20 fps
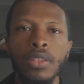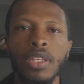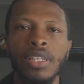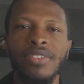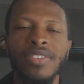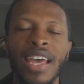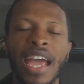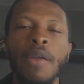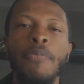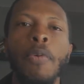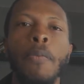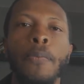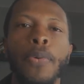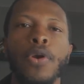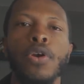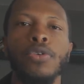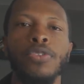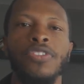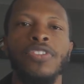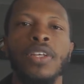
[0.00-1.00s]
the type of
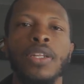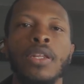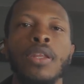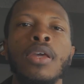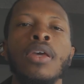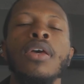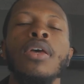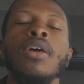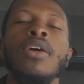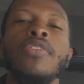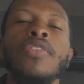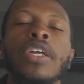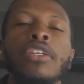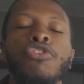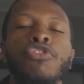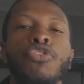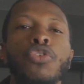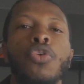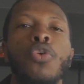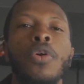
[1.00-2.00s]
person
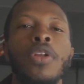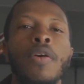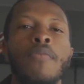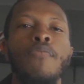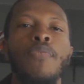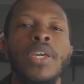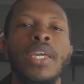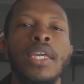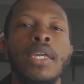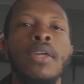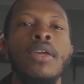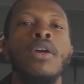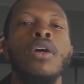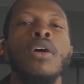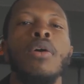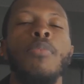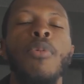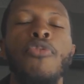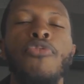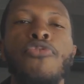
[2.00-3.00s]
that you're going to be
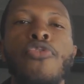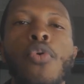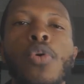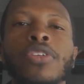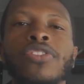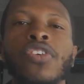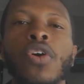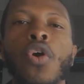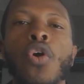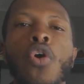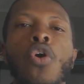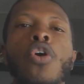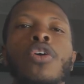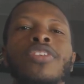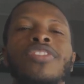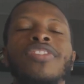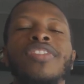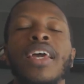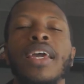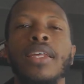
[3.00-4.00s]
before it's
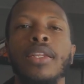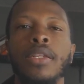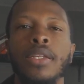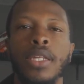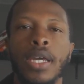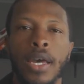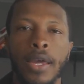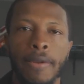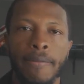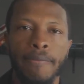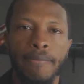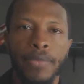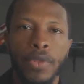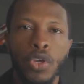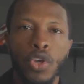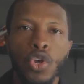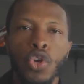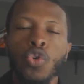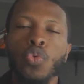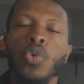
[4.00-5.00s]
all said and done.
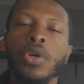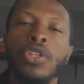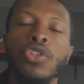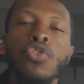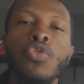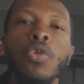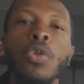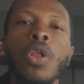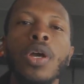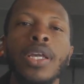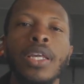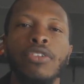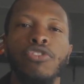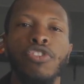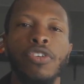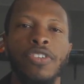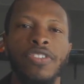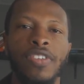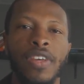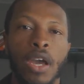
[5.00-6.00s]
When you look
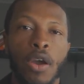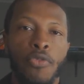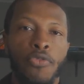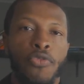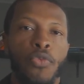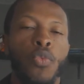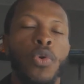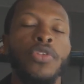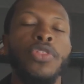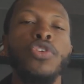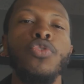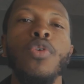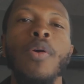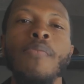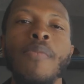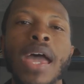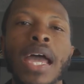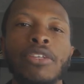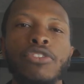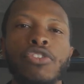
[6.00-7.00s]
at yourself, whether you
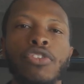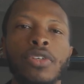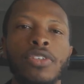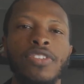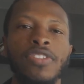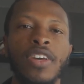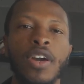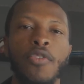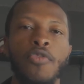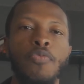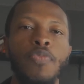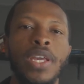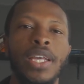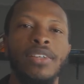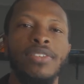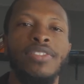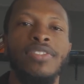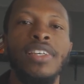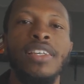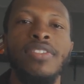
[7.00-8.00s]
imagine yourself
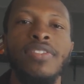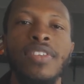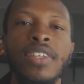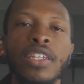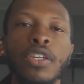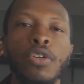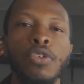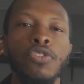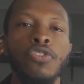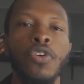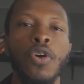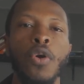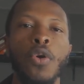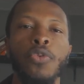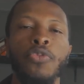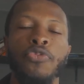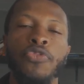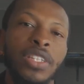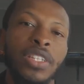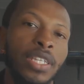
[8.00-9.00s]
being 60 years
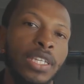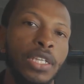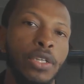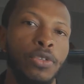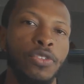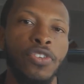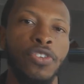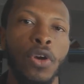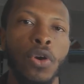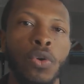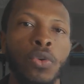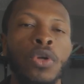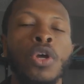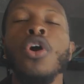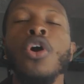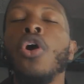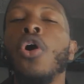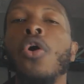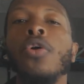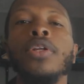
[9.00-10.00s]
old, 50 years old,
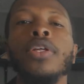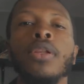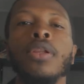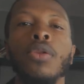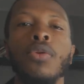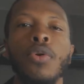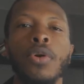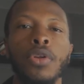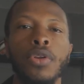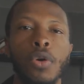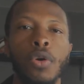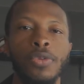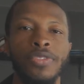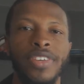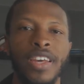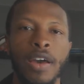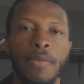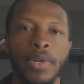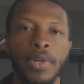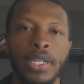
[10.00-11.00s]
only the Lord
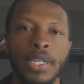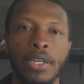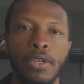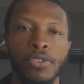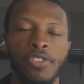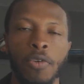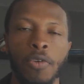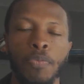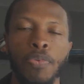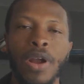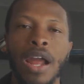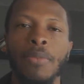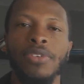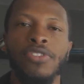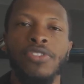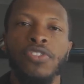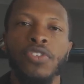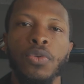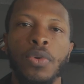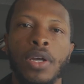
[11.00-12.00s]
knows how many years are
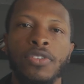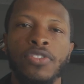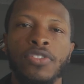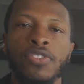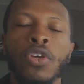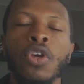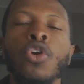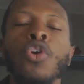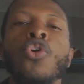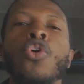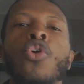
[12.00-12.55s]
promised to us.